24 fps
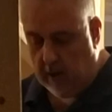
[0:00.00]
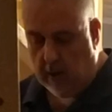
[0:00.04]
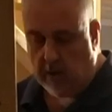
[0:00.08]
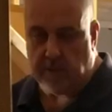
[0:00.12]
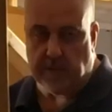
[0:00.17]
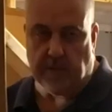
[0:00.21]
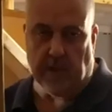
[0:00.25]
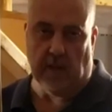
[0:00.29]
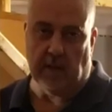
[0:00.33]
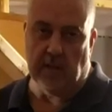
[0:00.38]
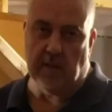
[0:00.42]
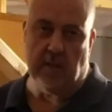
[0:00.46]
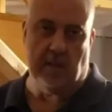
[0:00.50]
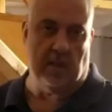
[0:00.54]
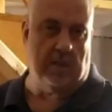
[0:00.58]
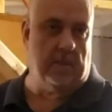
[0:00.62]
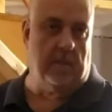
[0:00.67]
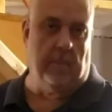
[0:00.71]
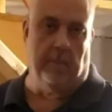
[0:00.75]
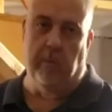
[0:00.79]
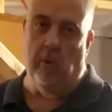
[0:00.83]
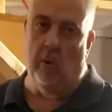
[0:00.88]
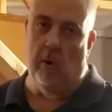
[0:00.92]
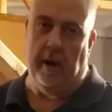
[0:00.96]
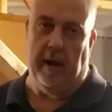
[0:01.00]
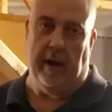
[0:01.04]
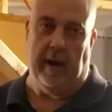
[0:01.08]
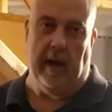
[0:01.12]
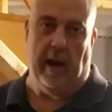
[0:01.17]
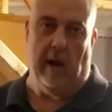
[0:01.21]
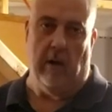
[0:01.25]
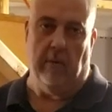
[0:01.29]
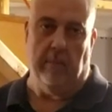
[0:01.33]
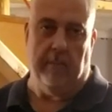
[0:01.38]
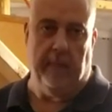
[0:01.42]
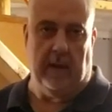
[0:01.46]
of those things just to point
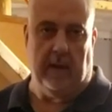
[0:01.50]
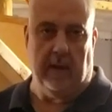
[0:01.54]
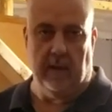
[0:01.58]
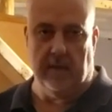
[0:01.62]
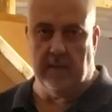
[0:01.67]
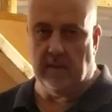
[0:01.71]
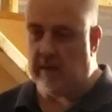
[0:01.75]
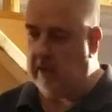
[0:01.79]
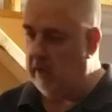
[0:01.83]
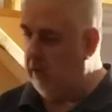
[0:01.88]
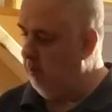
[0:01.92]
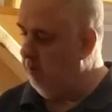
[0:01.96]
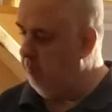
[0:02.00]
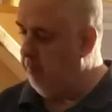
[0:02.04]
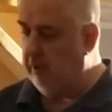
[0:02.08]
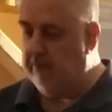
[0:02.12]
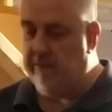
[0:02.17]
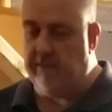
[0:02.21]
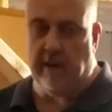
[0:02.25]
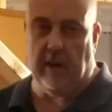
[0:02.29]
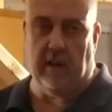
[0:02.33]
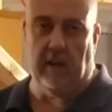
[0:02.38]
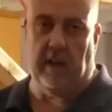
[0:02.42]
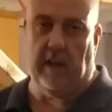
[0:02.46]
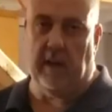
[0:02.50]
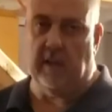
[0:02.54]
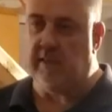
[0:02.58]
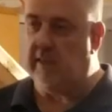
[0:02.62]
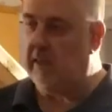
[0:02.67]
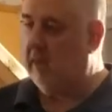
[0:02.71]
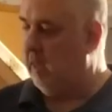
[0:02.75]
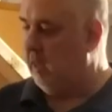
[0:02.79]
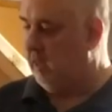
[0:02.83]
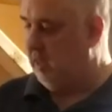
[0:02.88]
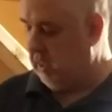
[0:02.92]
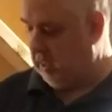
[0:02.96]
out because it'd be very
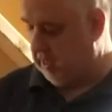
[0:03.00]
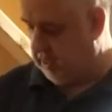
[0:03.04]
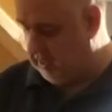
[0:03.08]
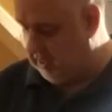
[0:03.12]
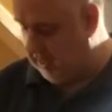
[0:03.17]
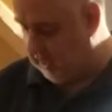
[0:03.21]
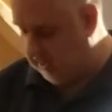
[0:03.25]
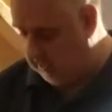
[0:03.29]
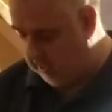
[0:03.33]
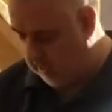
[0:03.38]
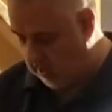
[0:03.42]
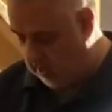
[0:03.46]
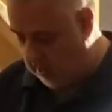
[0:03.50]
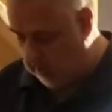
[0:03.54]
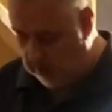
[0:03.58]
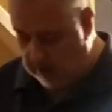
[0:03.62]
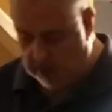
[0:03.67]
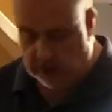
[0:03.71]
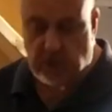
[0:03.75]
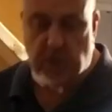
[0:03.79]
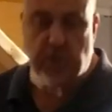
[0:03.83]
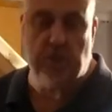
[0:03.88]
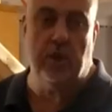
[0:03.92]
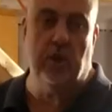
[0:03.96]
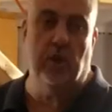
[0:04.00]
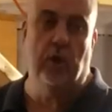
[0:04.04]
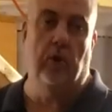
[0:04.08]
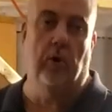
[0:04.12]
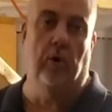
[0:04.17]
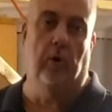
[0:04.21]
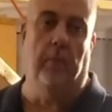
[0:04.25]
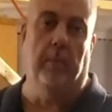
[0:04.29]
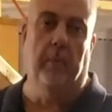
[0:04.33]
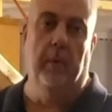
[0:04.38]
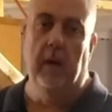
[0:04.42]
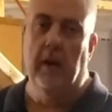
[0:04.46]
easy to just sit there and
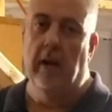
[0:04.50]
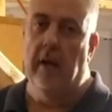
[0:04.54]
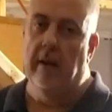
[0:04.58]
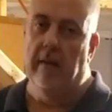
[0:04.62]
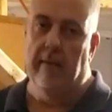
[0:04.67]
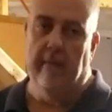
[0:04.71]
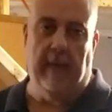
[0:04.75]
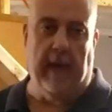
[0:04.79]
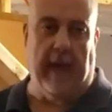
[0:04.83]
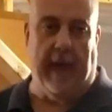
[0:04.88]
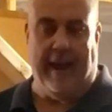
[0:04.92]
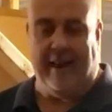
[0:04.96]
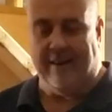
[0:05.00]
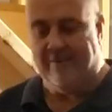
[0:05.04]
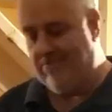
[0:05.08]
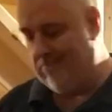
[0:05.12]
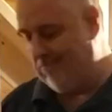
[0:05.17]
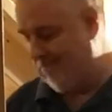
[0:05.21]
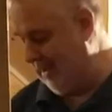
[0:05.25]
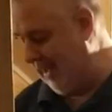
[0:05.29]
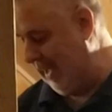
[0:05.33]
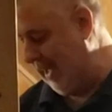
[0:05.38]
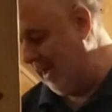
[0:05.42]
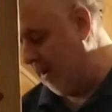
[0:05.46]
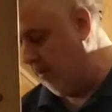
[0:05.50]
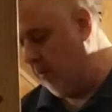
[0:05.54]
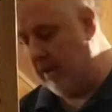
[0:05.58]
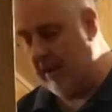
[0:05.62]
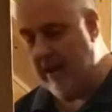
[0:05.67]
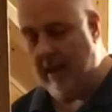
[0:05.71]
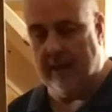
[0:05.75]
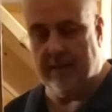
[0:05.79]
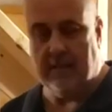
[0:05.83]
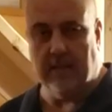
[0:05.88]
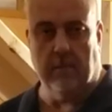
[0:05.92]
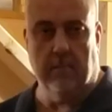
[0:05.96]
assume that, yeah, we
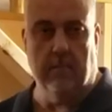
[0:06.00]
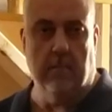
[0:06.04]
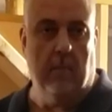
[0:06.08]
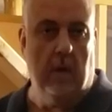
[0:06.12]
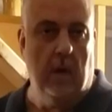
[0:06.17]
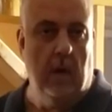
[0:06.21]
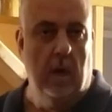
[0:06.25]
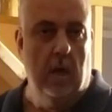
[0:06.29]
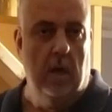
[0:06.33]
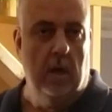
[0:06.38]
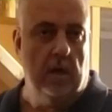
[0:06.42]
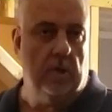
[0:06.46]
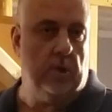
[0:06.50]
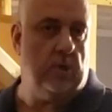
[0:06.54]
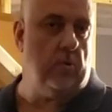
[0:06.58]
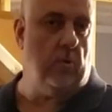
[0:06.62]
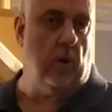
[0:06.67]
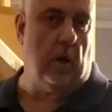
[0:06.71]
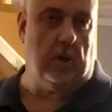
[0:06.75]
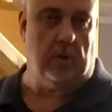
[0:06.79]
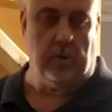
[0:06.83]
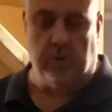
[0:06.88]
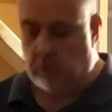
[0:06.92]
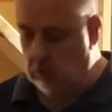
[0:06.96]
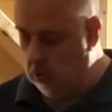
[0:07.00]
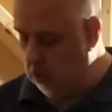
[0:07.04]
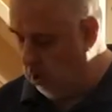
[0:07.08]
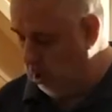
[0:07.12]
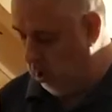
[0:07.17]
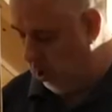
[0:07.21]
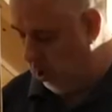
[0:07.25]
got some structural